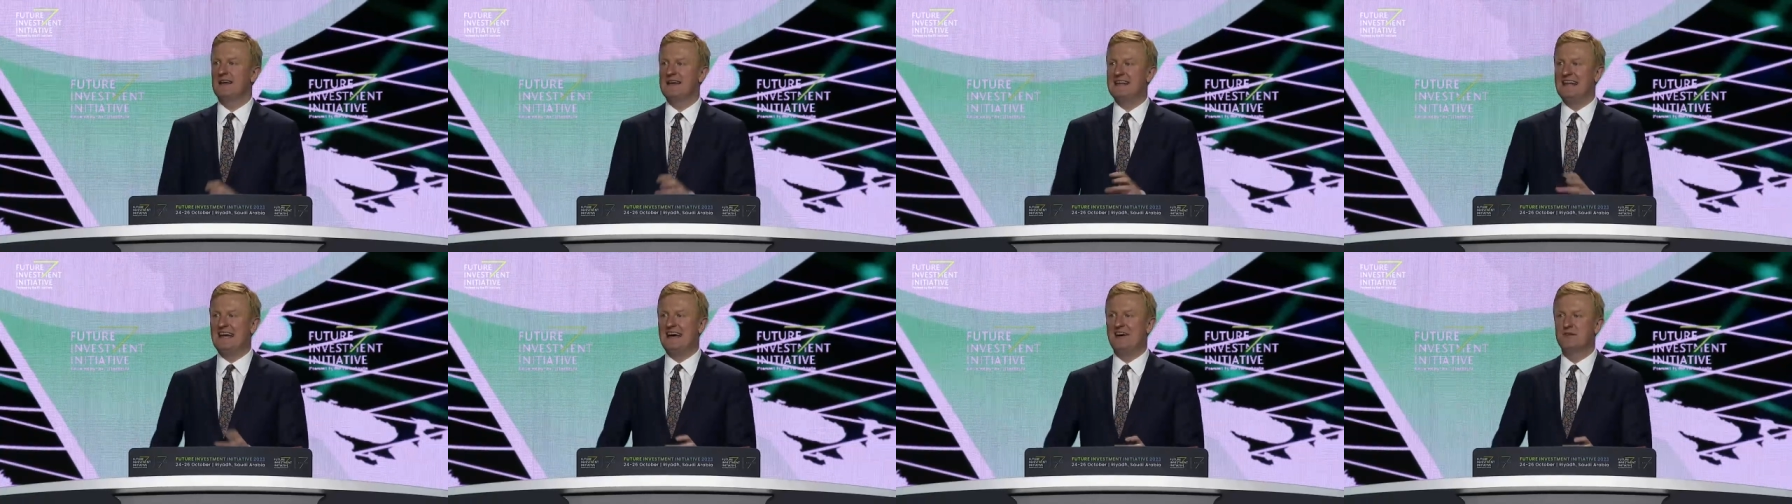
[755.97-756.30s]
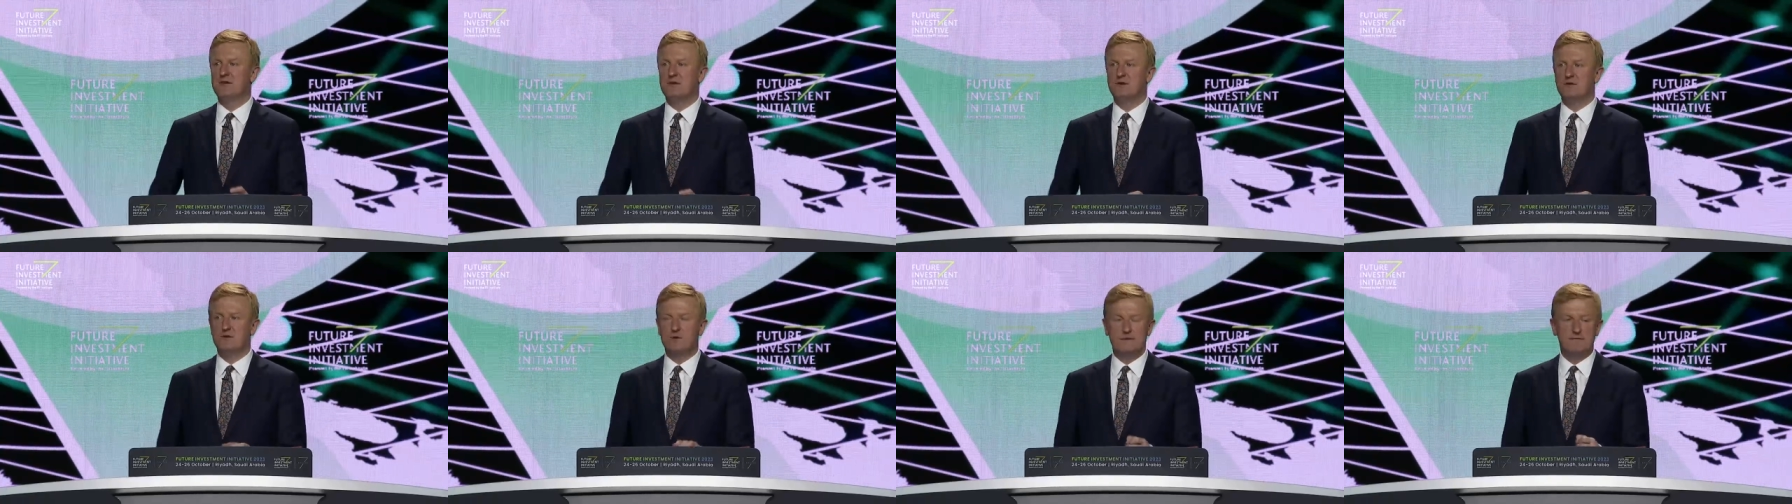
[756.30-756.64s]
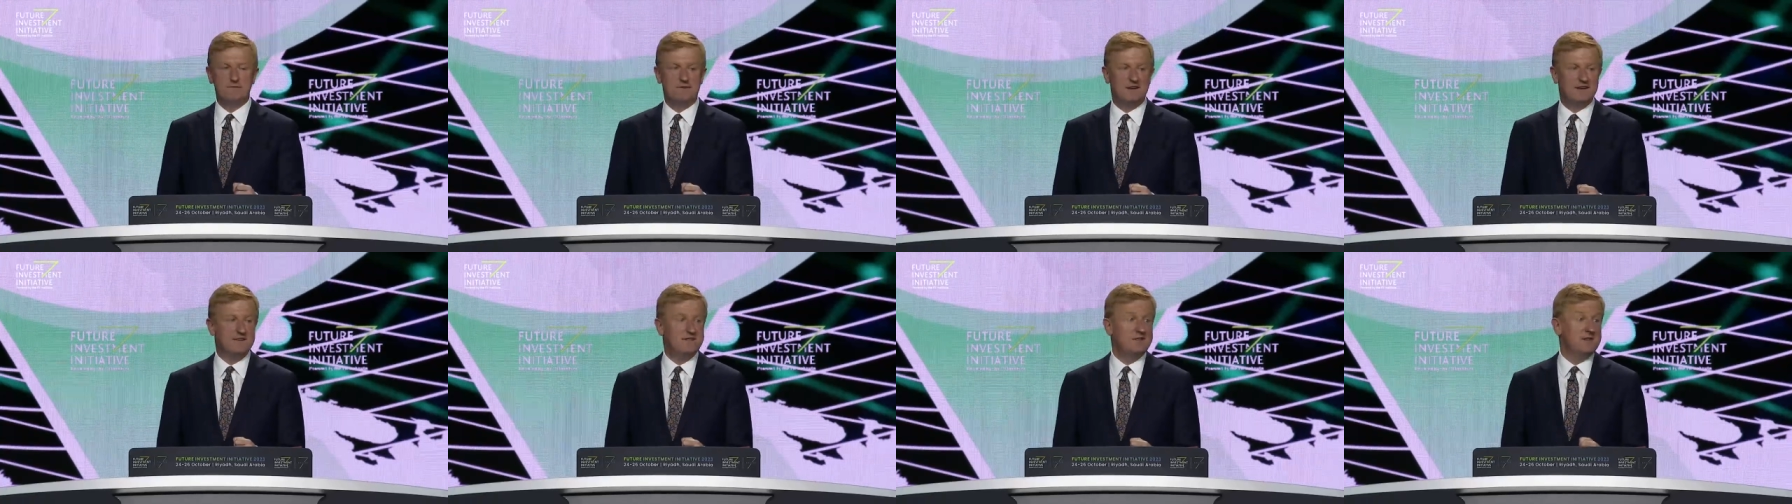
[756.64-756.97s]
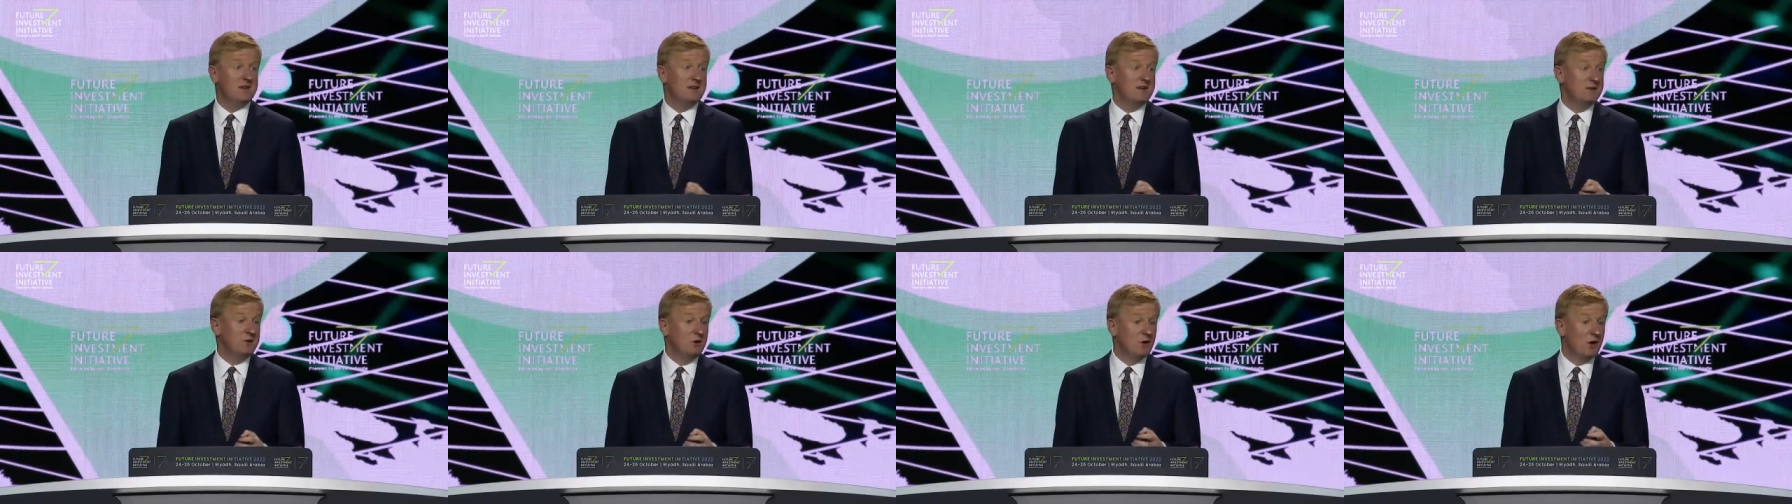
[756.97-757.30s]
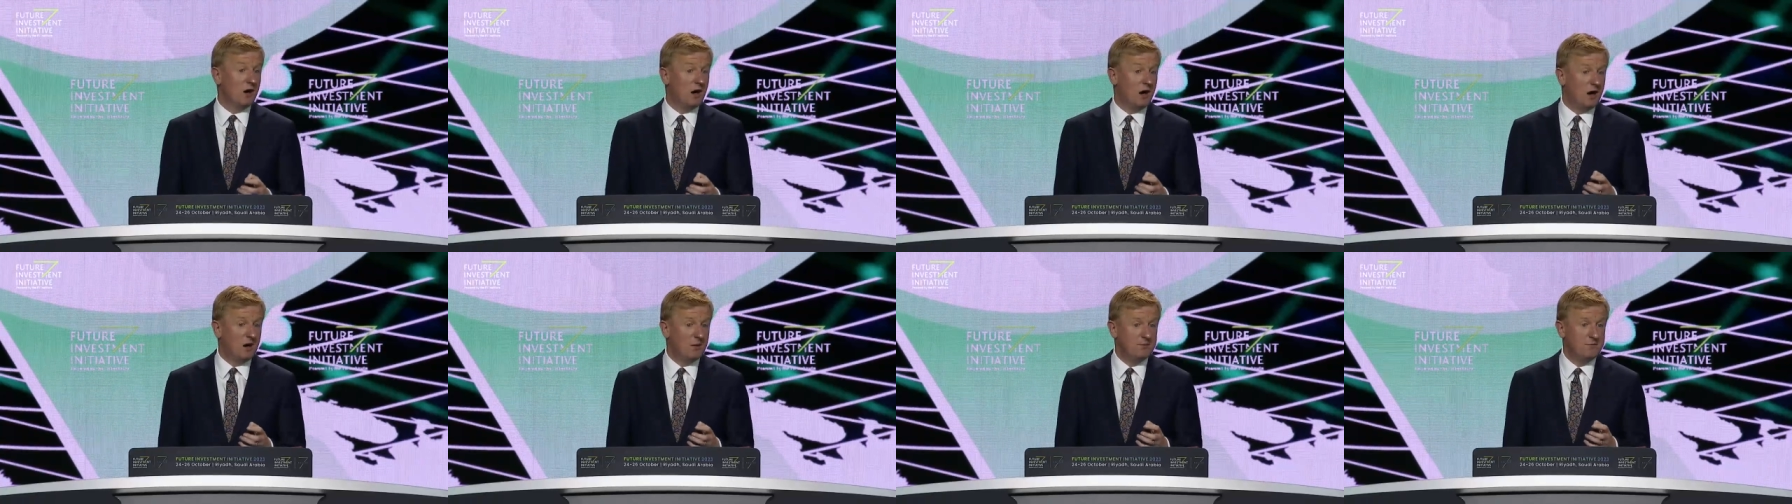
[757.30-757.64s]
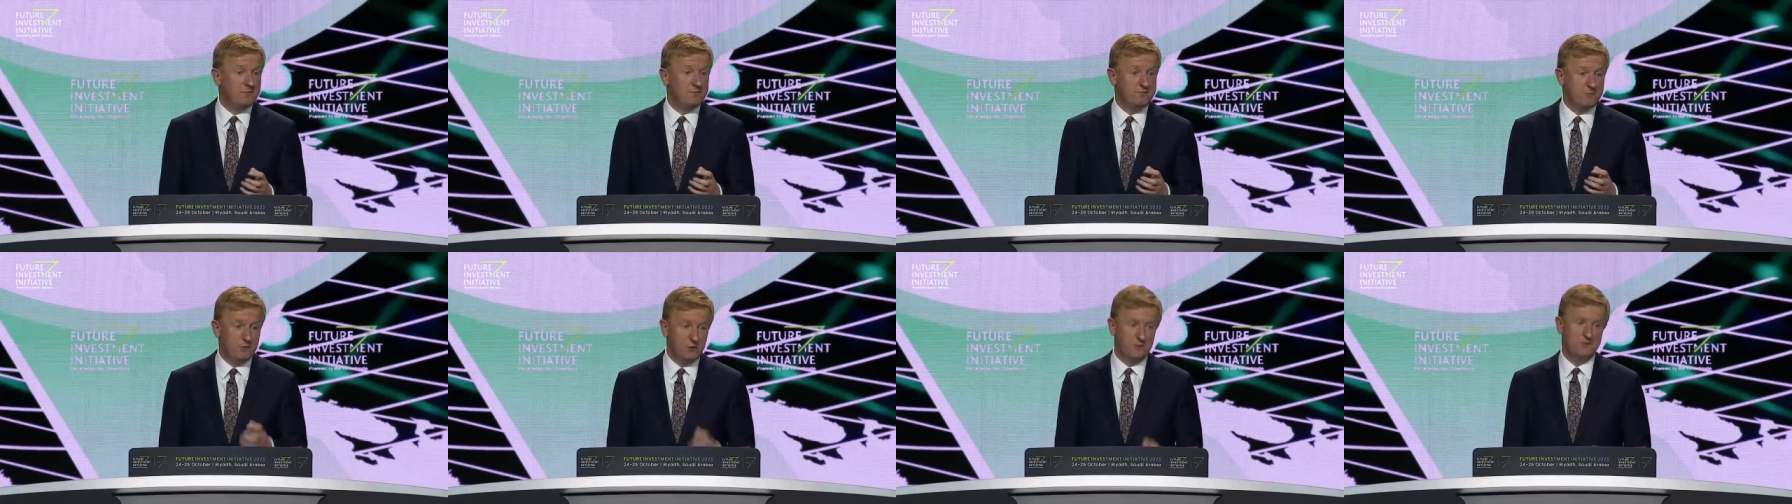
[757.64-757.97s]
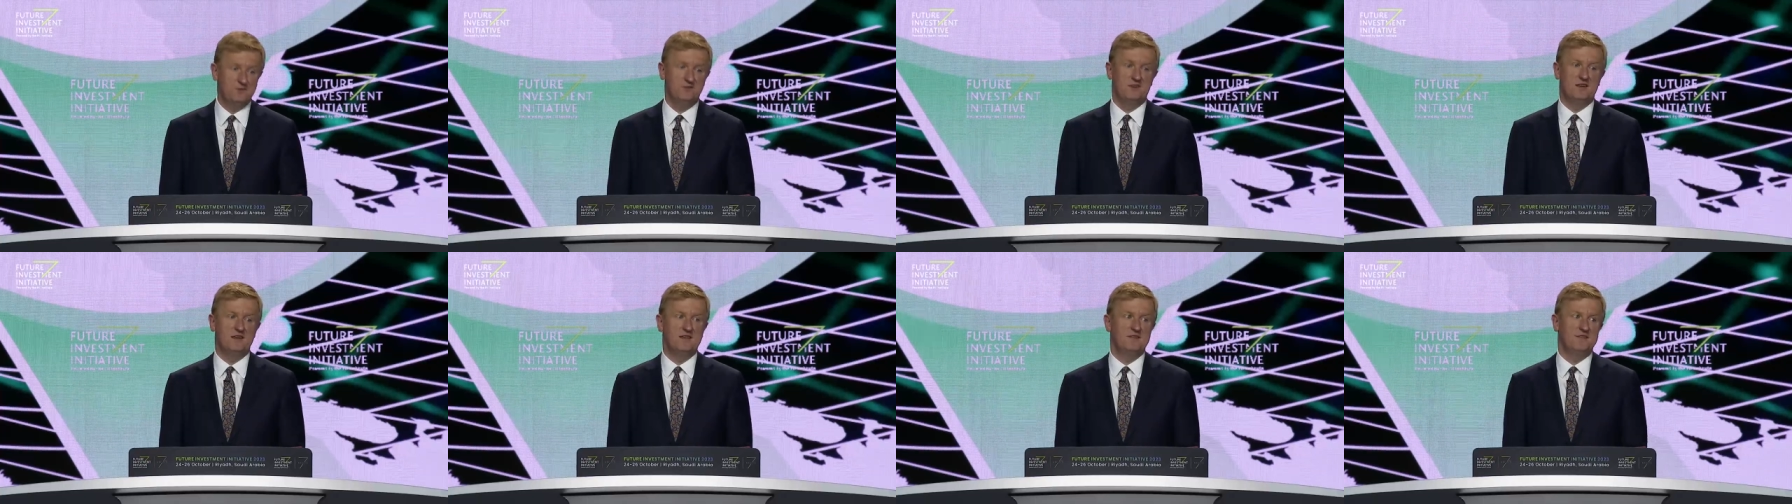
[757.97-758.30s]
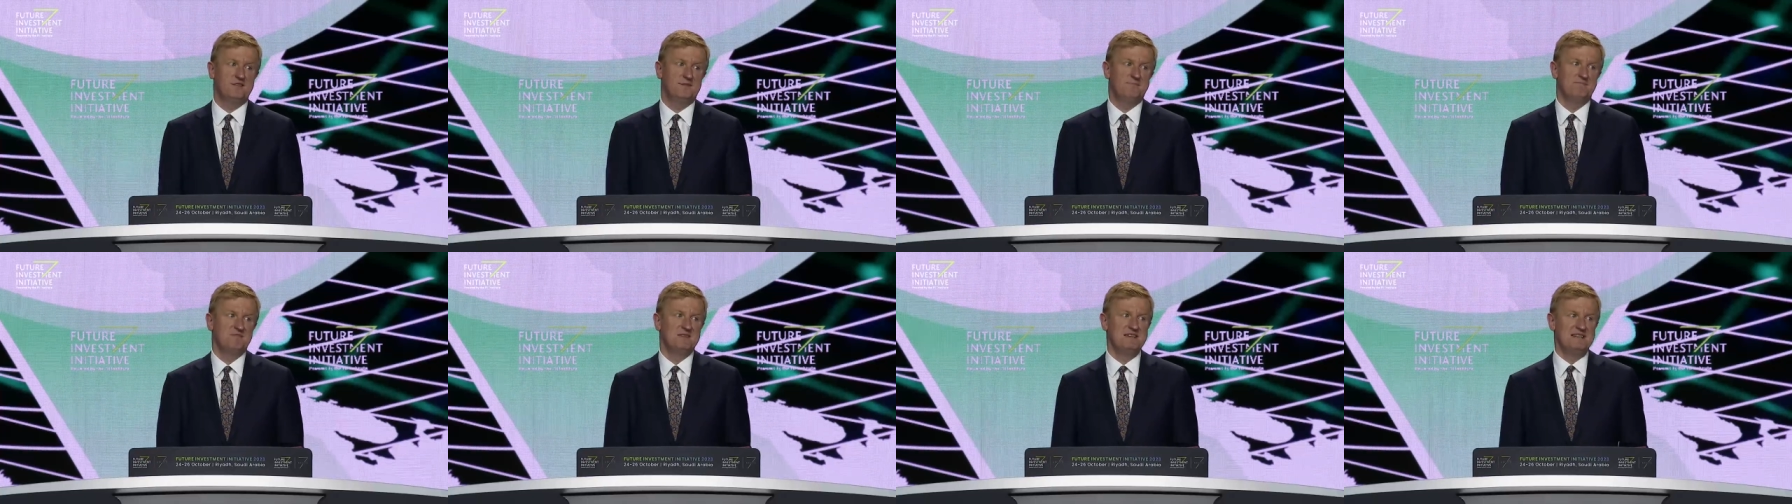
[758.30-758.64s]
allow you to invest in your armed forces,